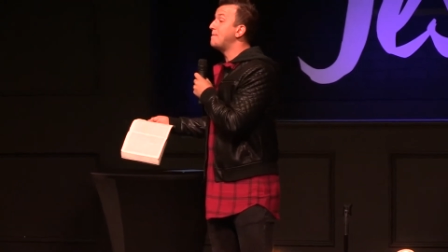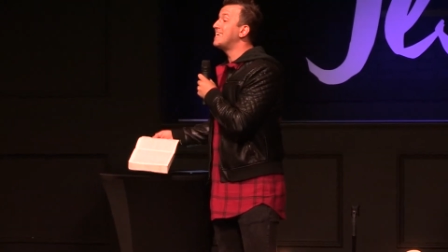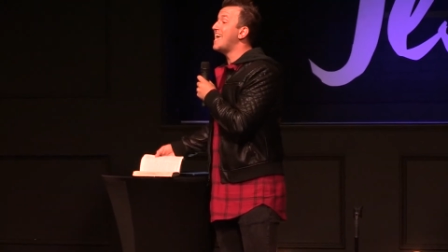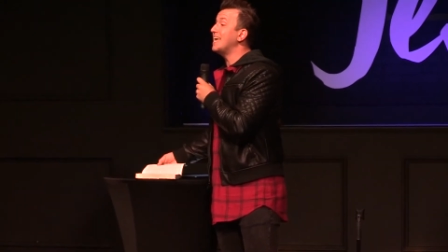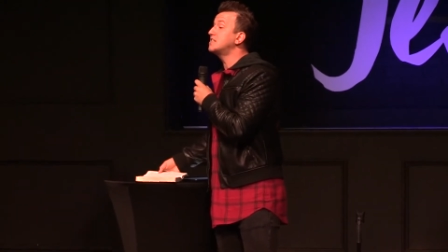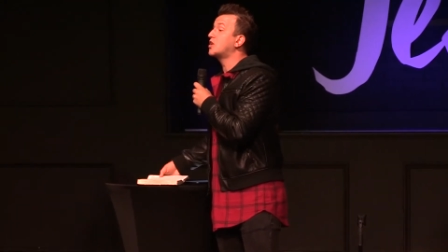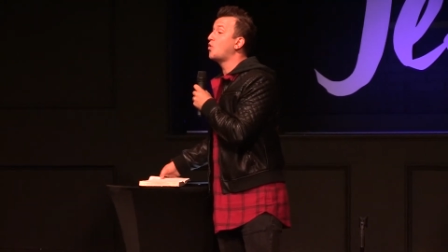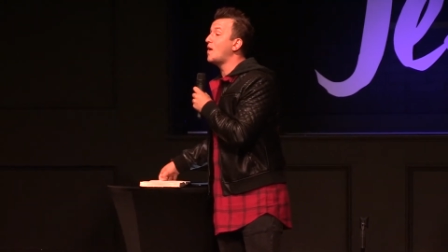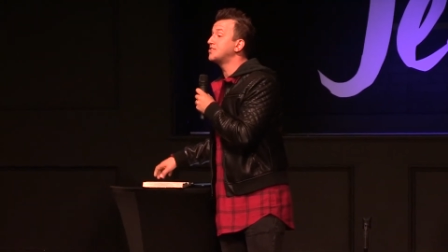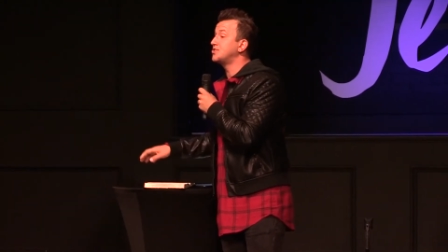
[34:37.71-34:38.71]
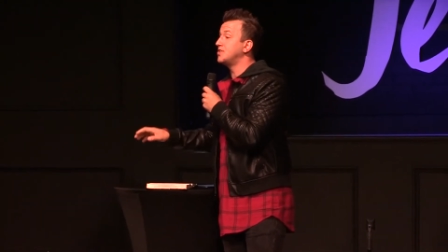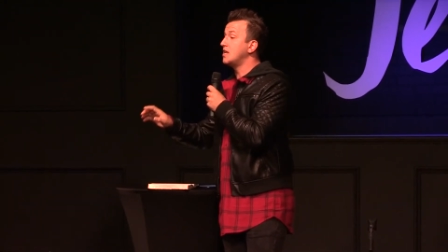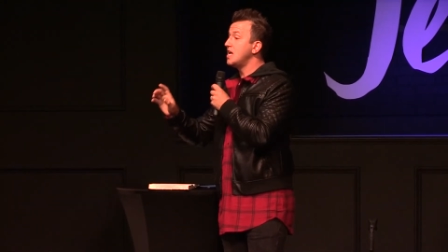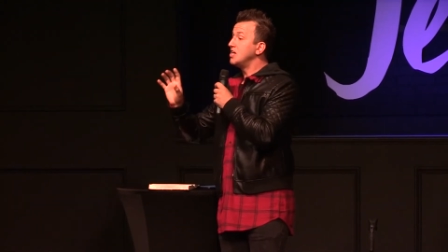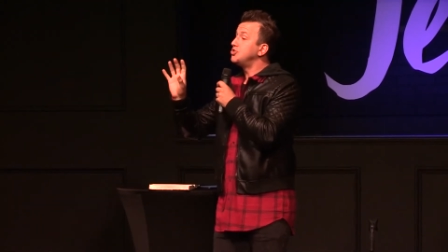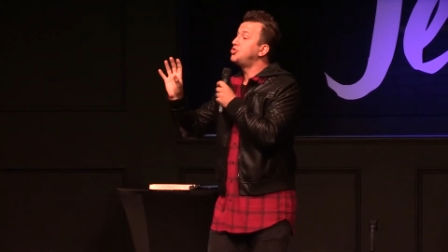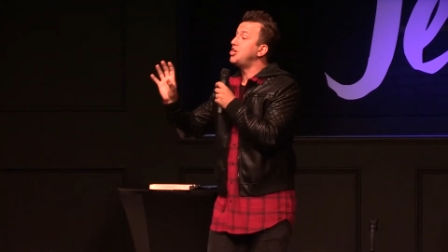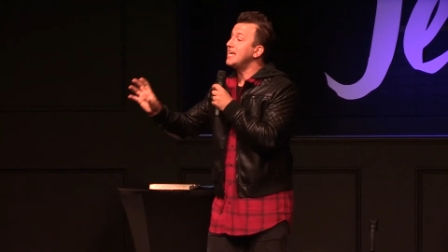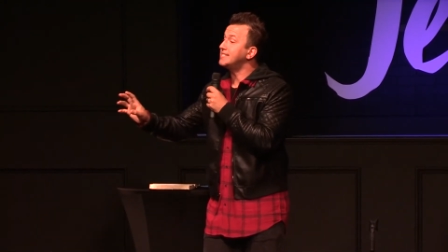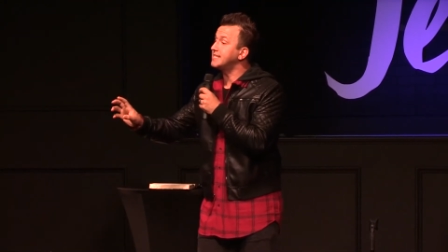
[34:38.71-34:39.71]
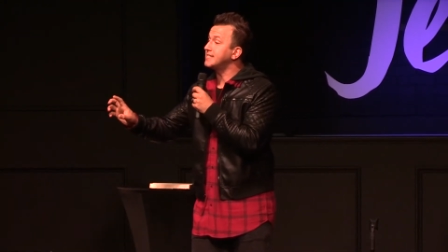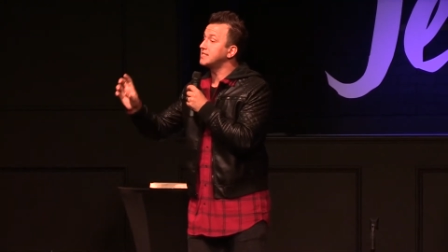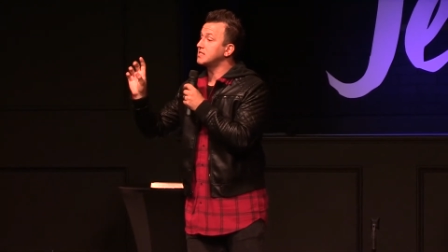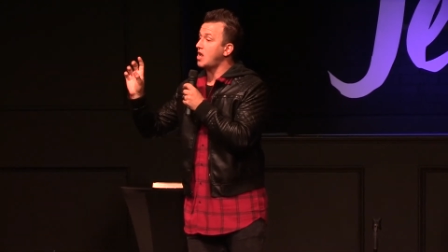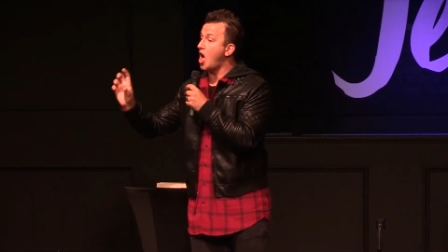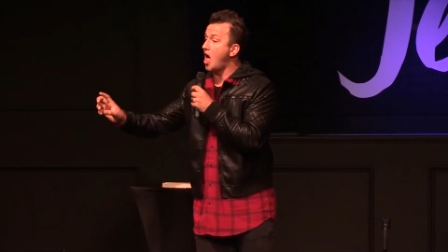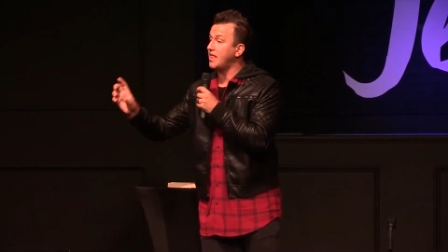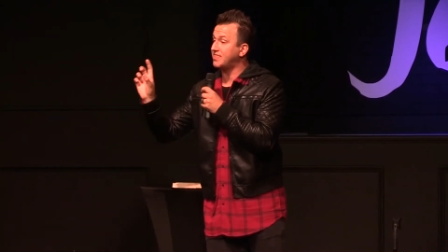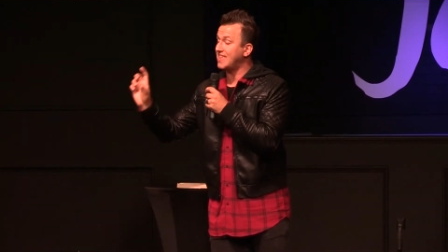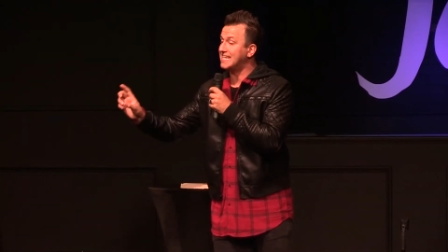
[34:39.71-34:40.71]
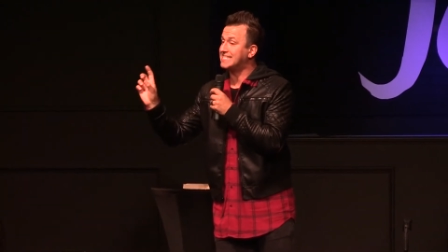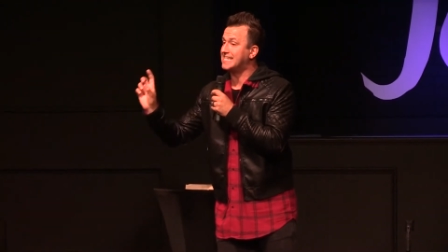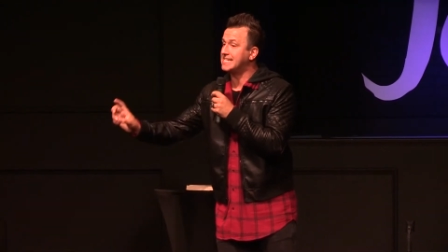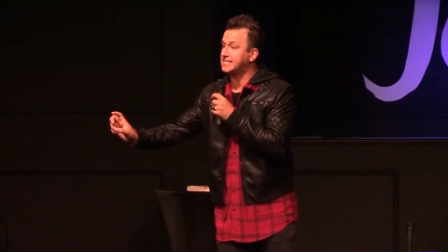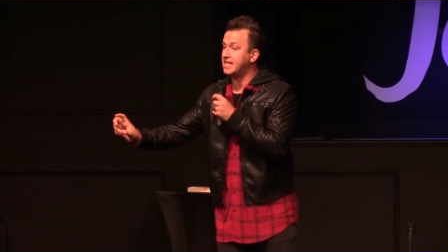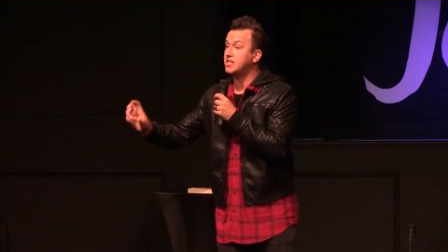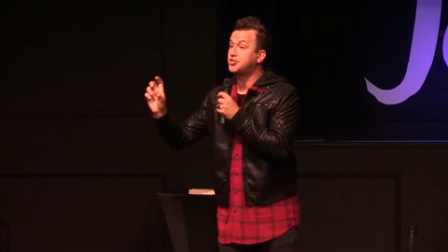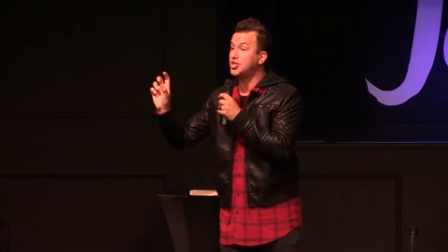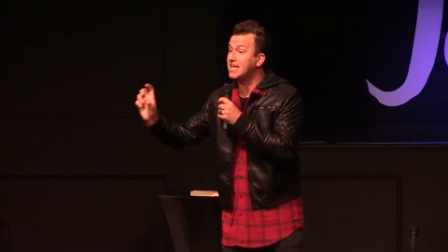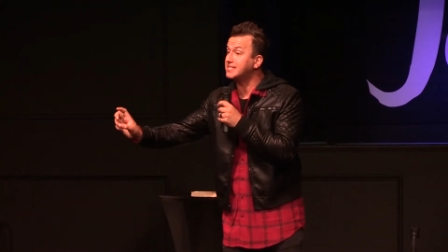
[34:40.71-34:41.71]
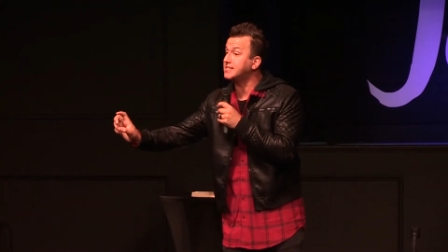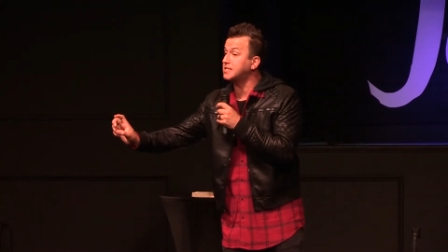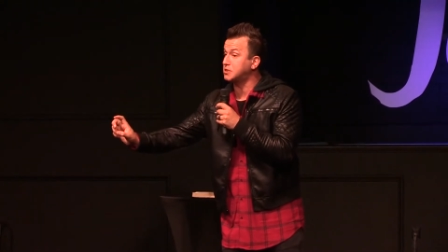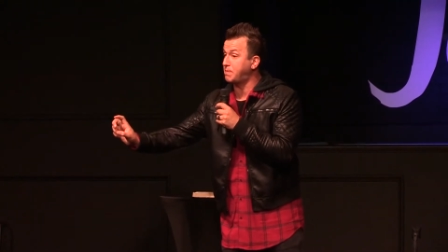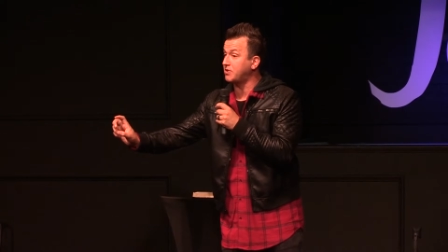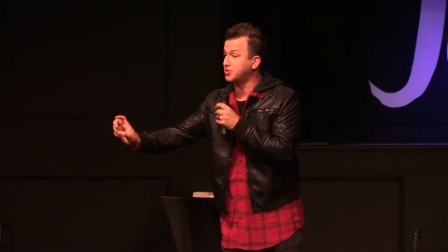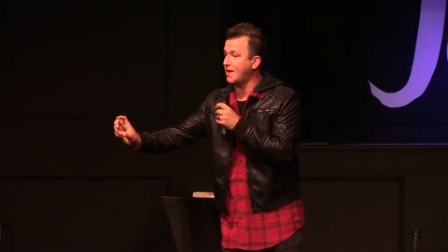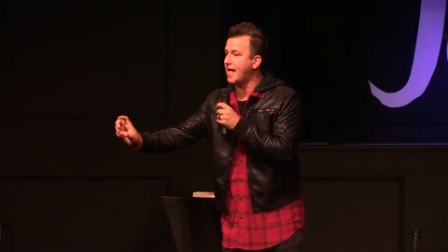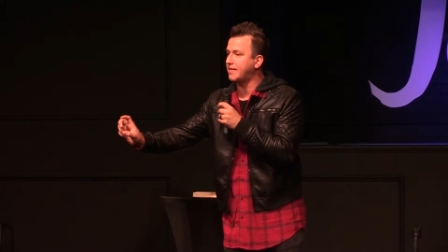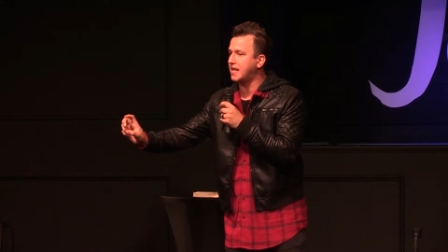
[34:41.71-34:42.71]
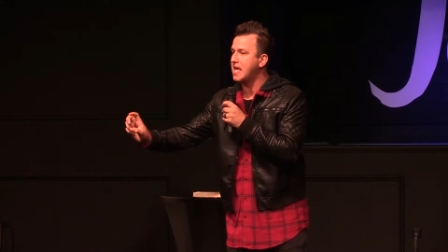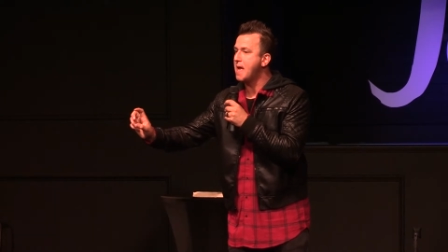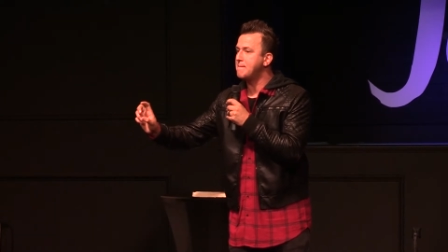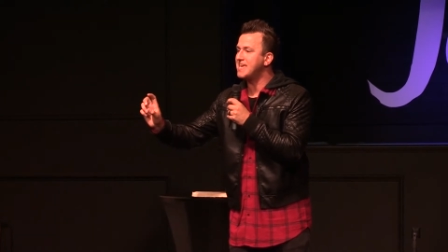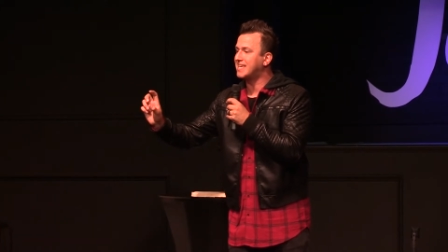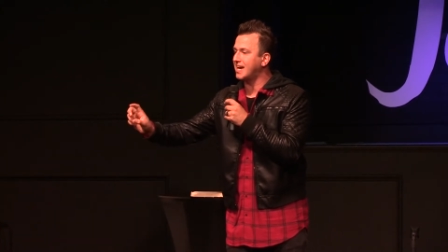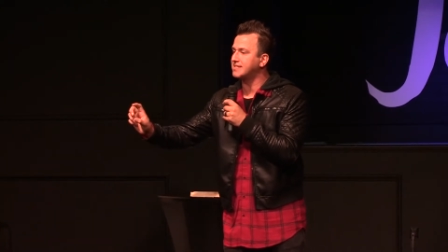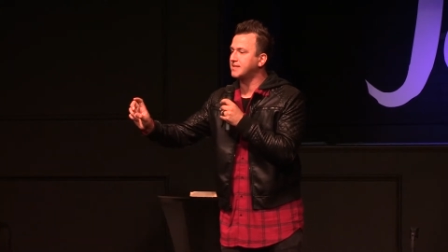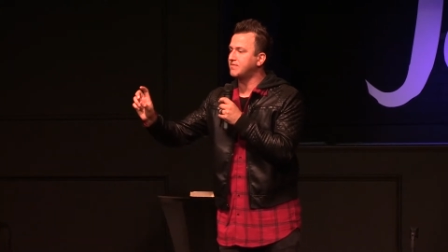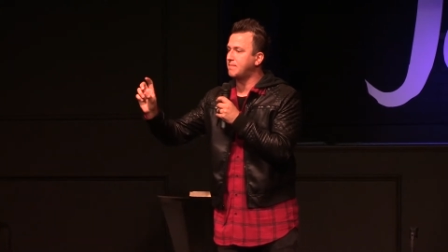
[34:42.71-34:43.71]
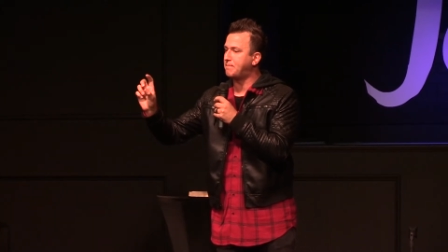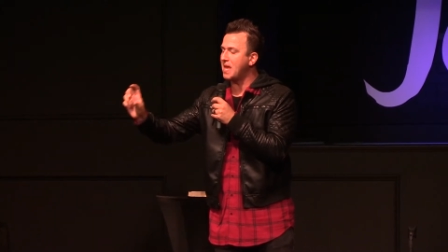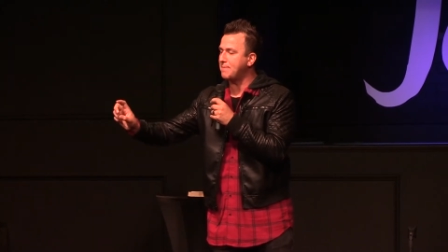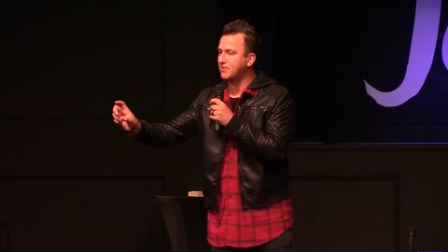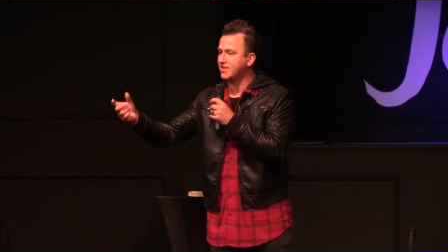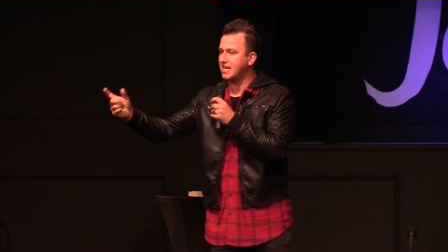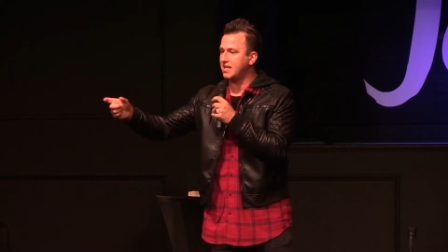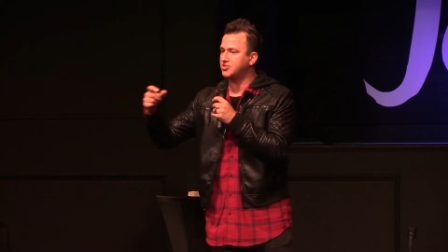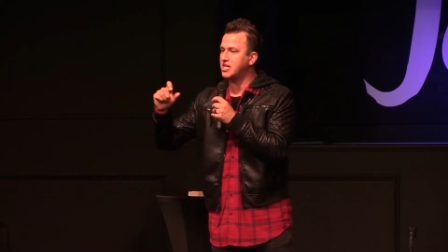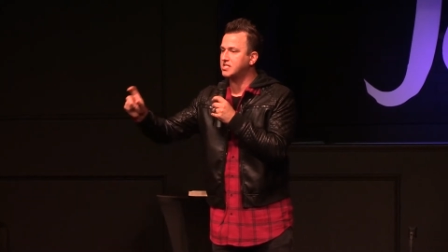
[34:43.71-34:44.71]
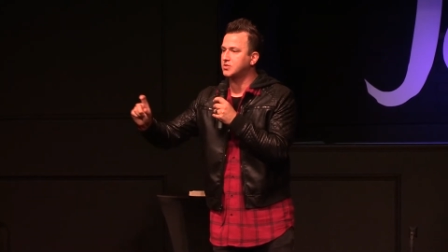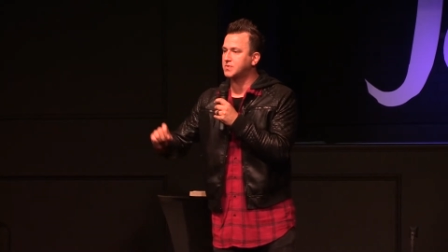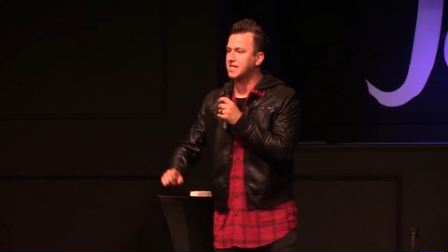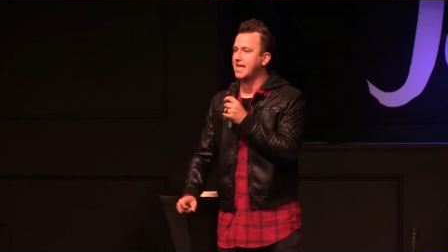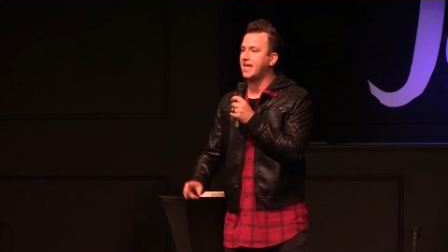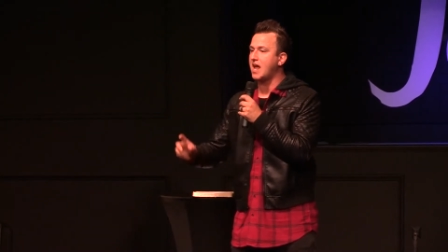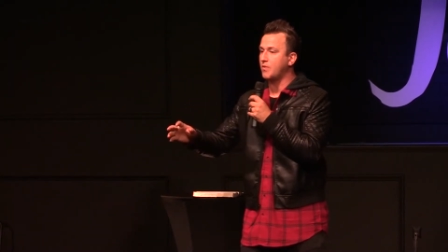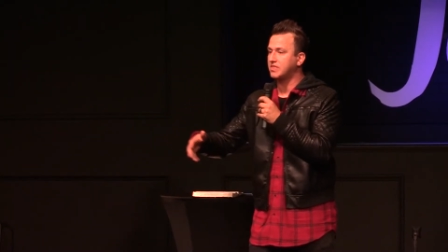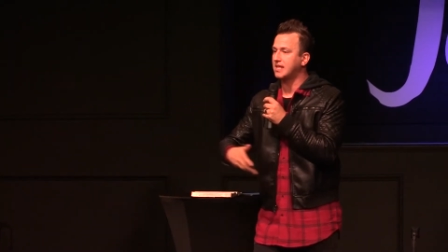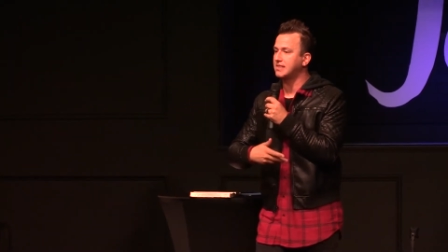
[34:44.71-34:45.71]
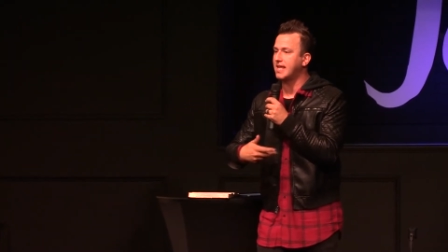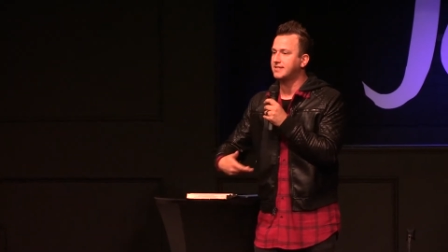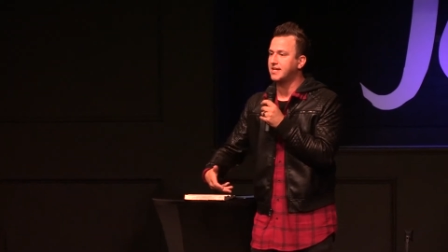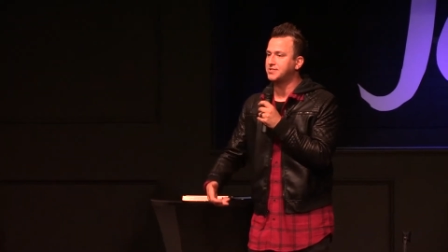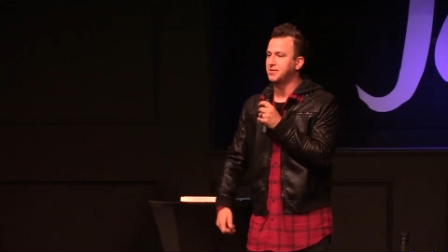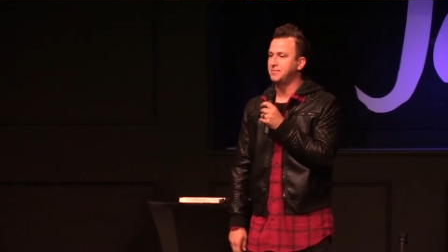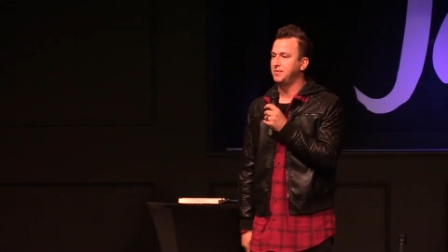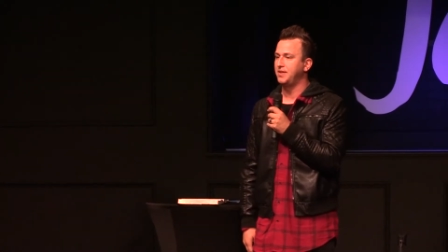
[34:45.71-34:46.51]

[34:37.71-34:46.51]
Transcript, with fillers: began to question Jesus' authenticity, Jesus' spirituality, because of the people that he, Jesus was hanging out with and let touch him.